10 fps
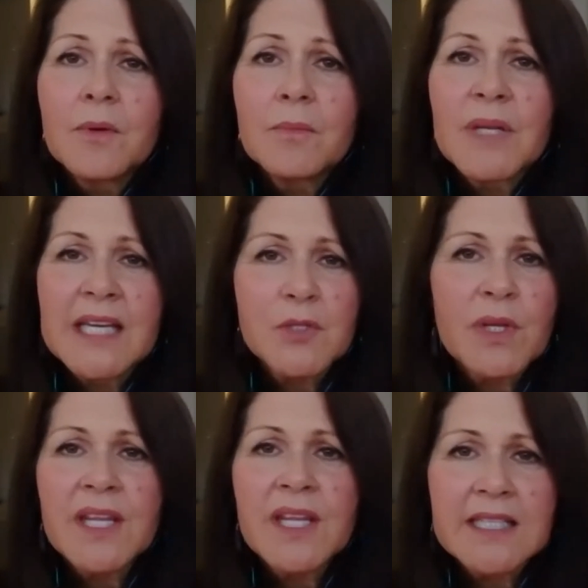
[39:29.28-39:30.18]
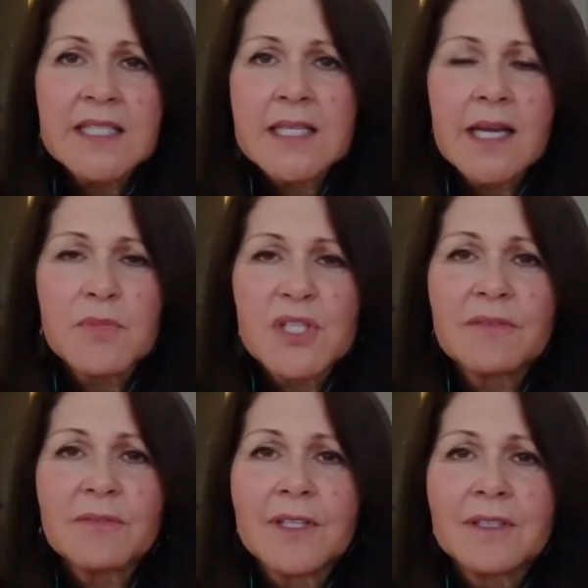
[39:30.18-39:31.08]
because we think this time's
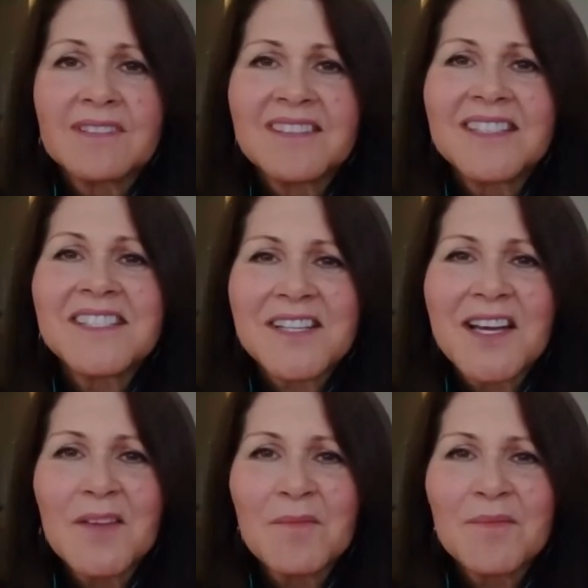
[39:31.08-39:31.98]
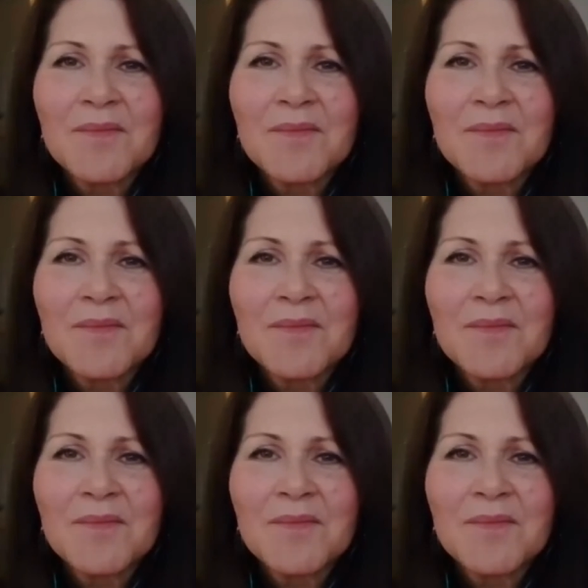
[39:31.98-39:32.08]
different. This time, this,